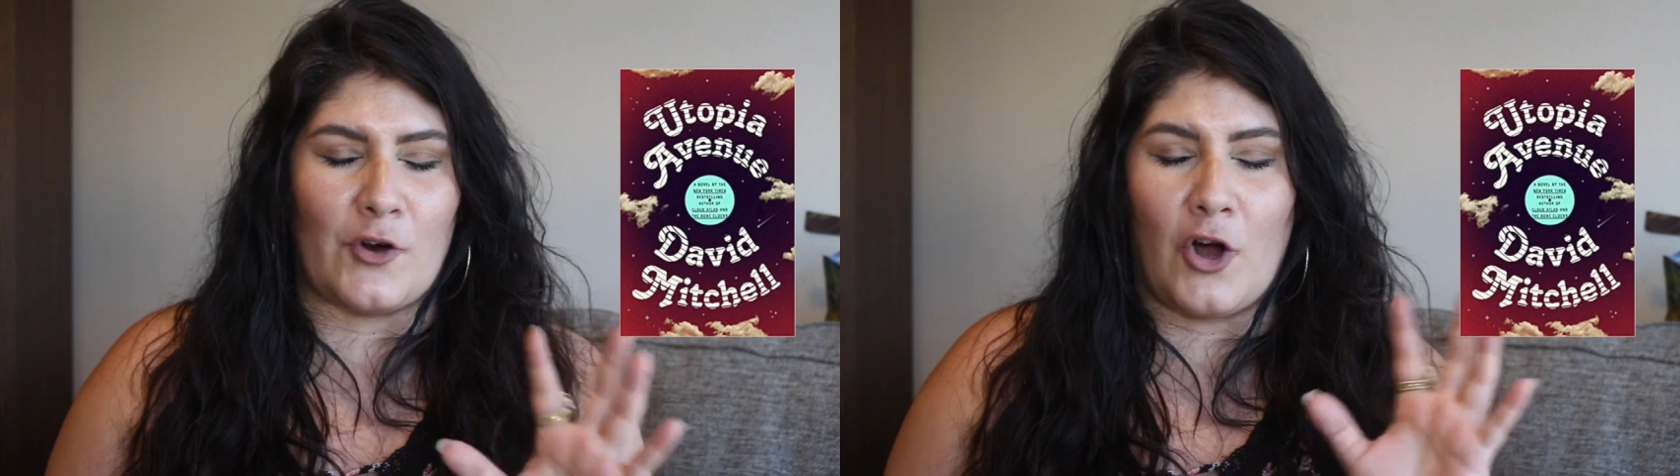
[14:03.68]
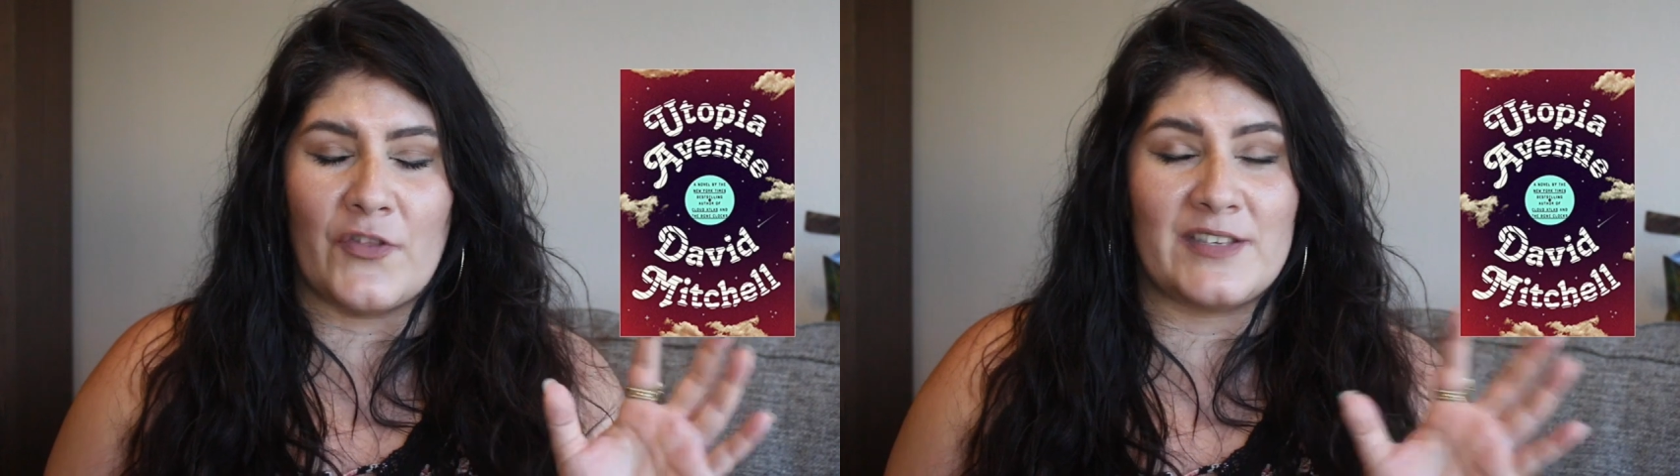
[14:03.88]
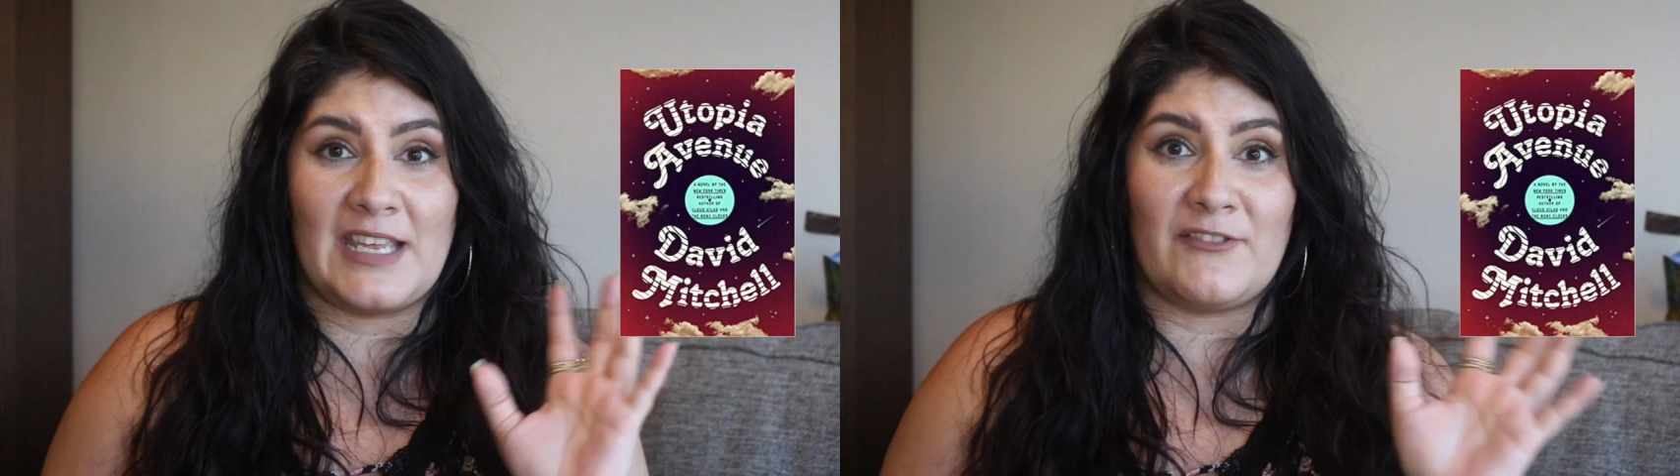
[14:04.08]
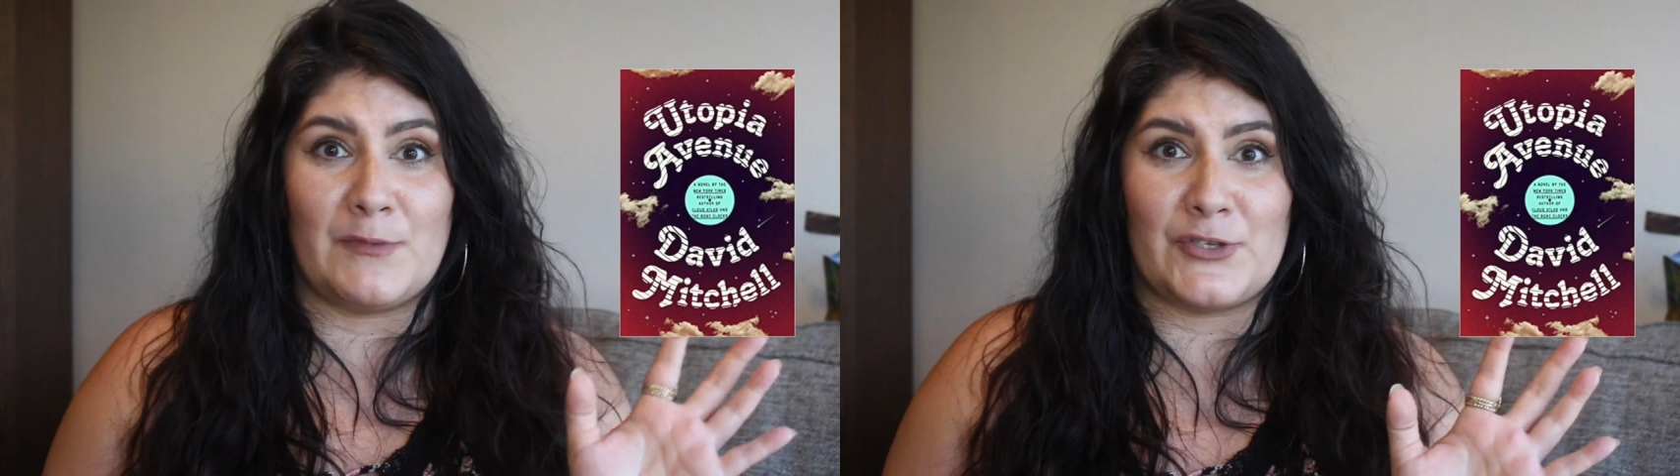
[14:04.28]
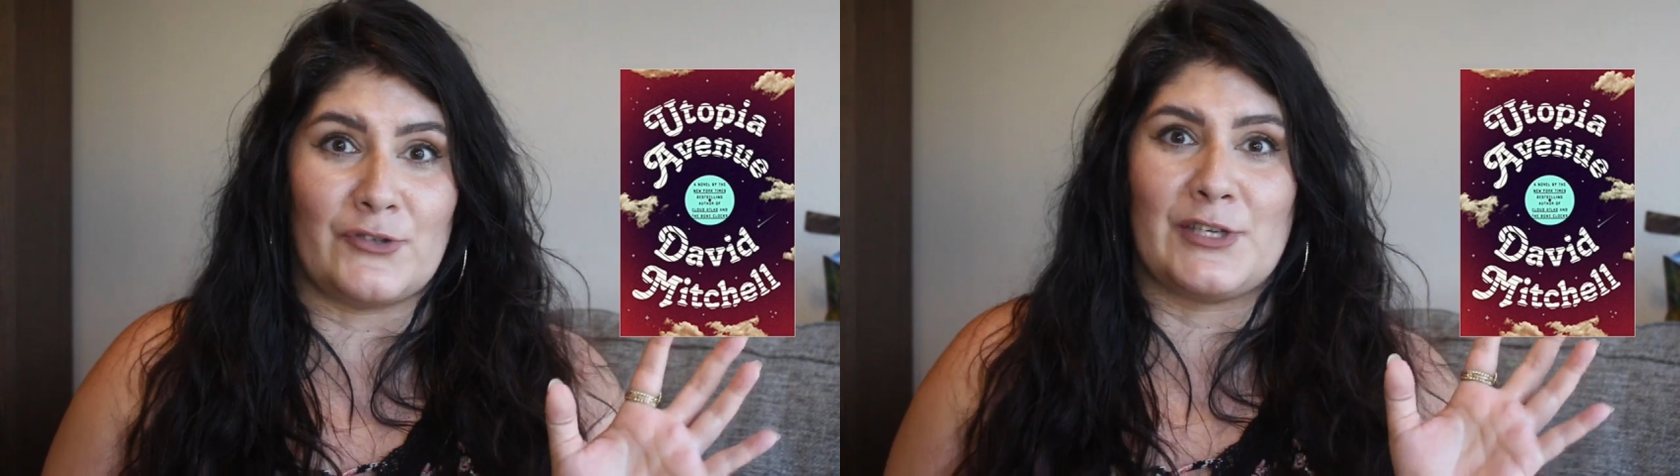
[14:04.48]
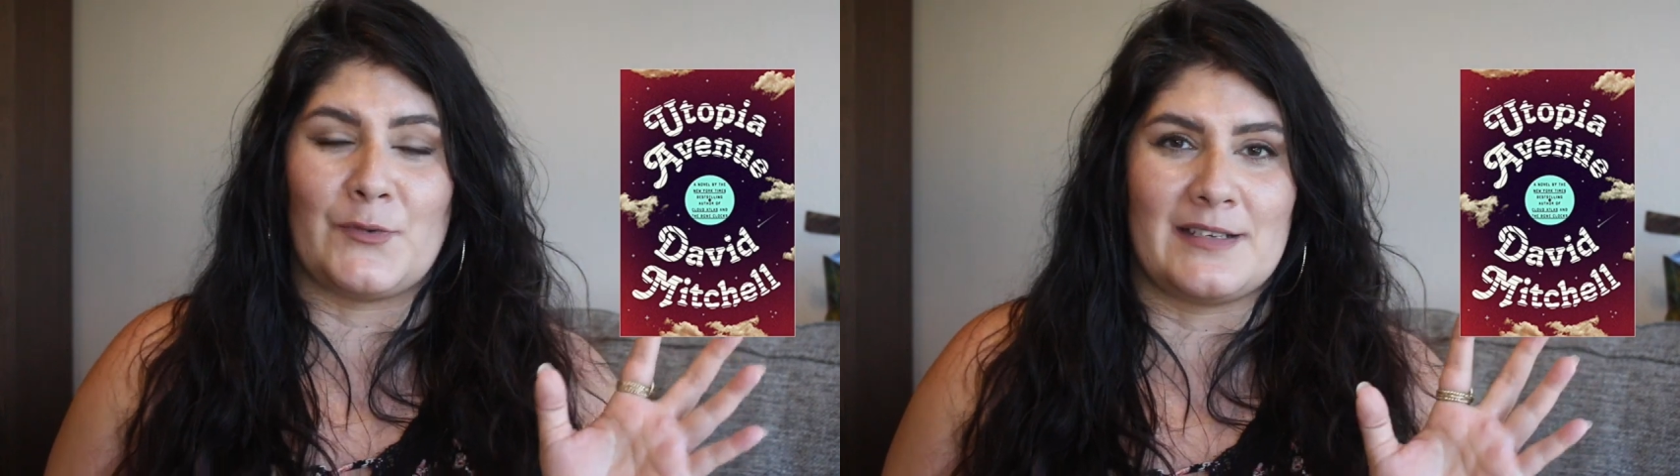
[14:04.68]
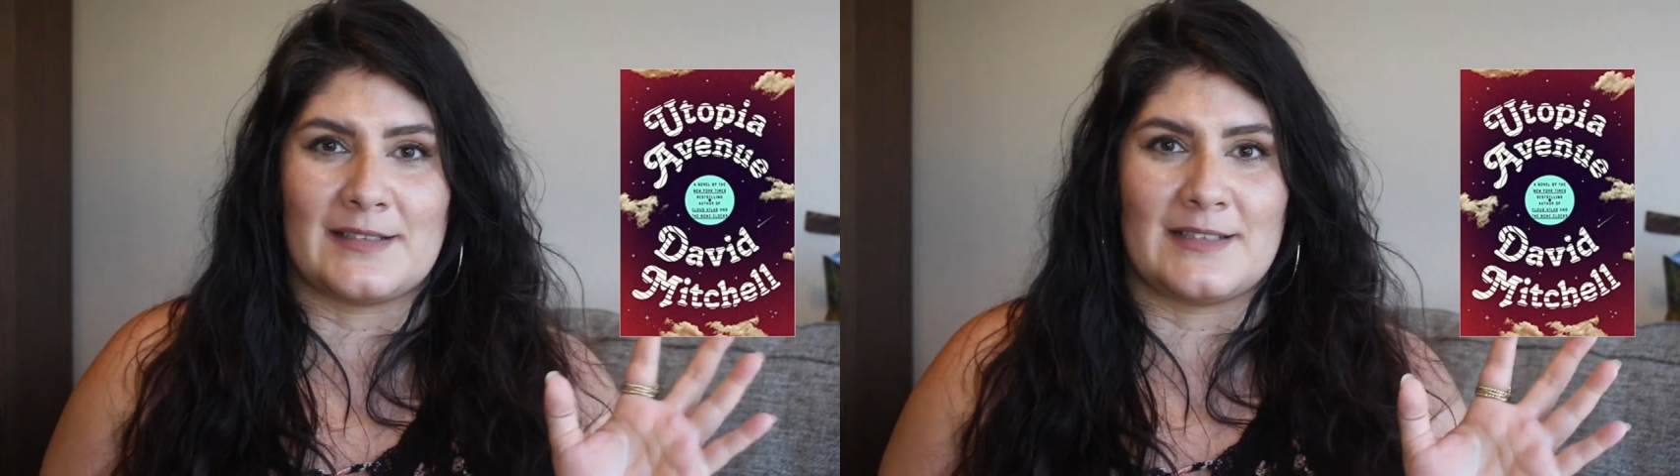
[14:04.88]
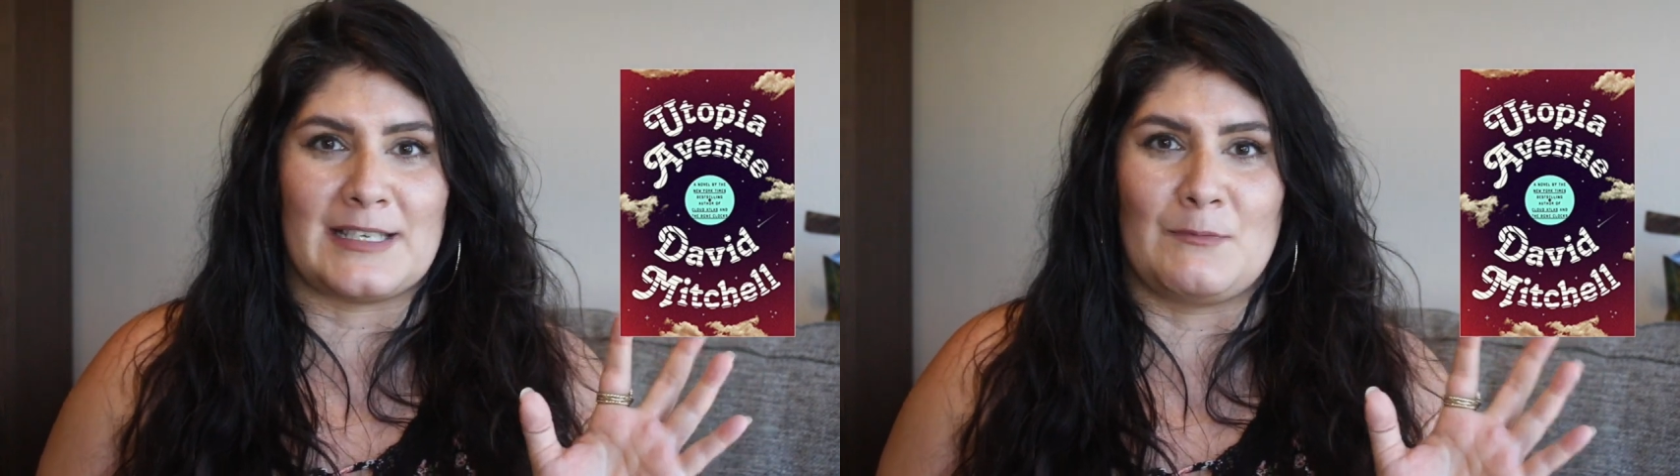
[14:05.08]
for all the David Mitchell-y
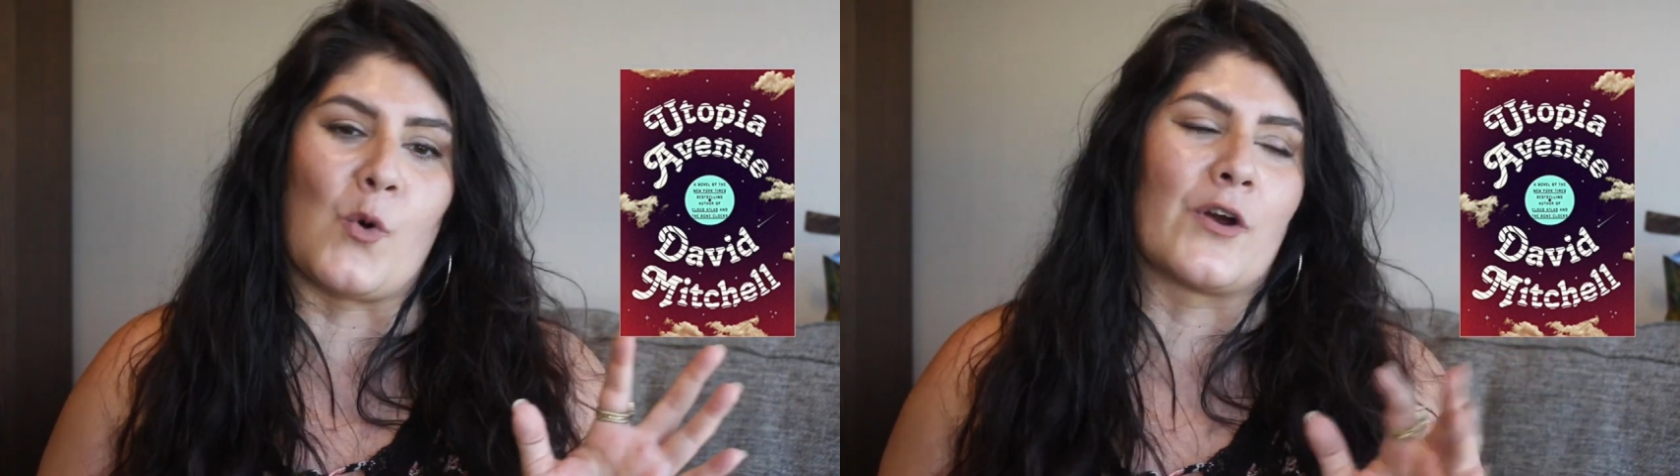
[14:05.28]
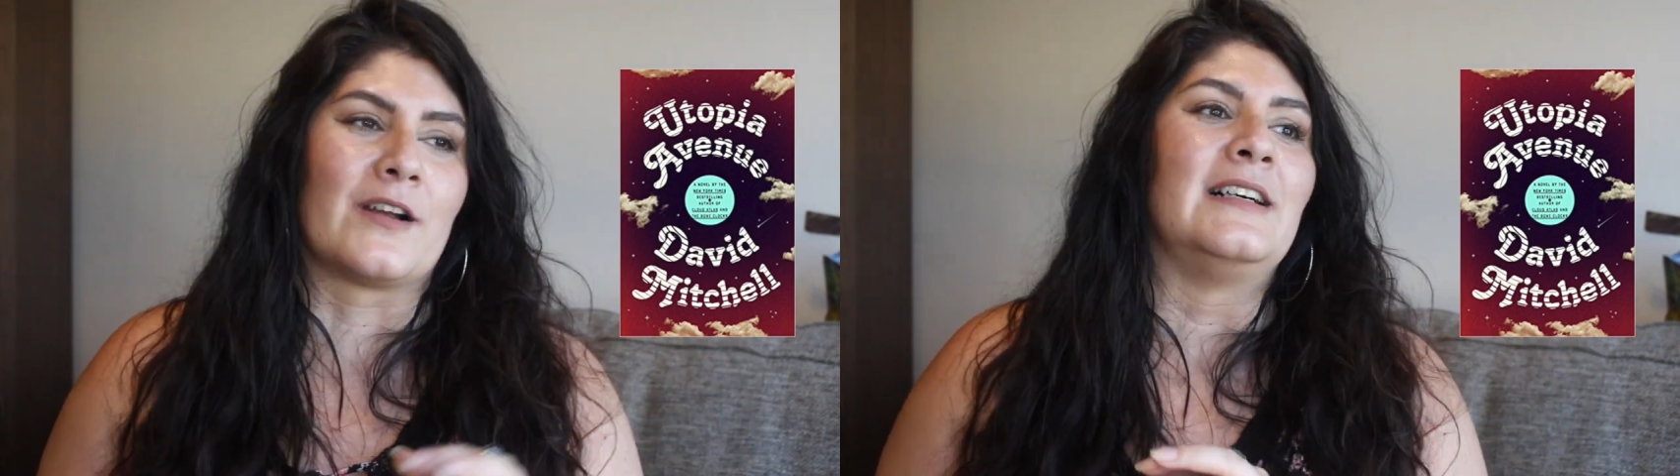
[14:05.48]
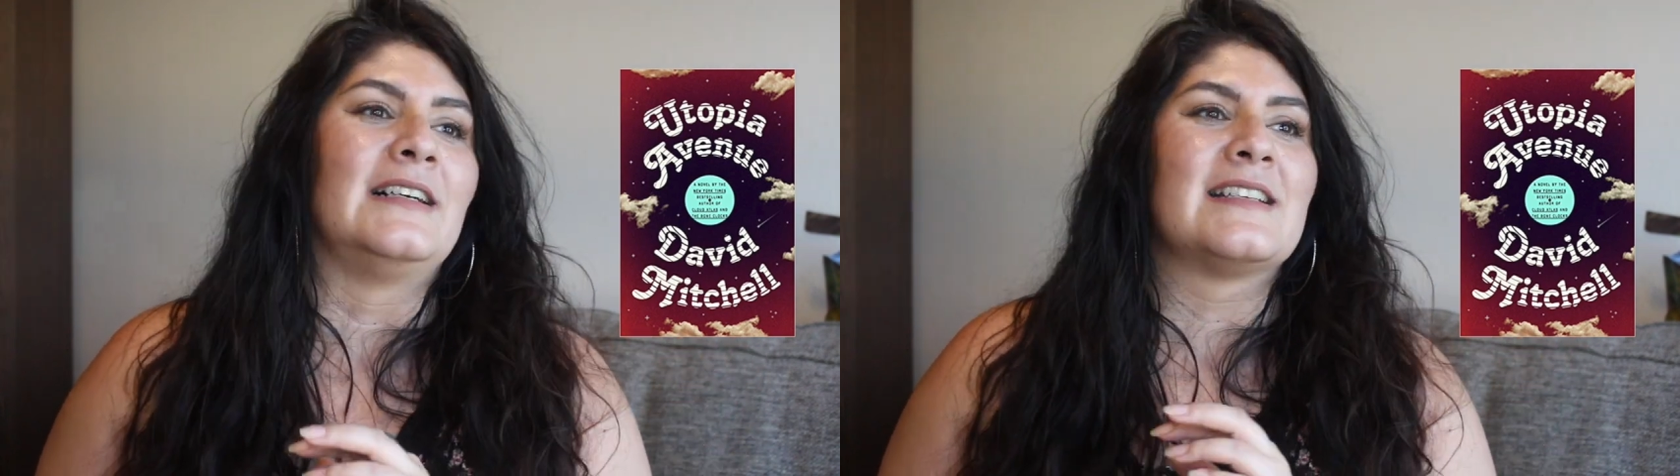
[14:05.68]
reasons and more,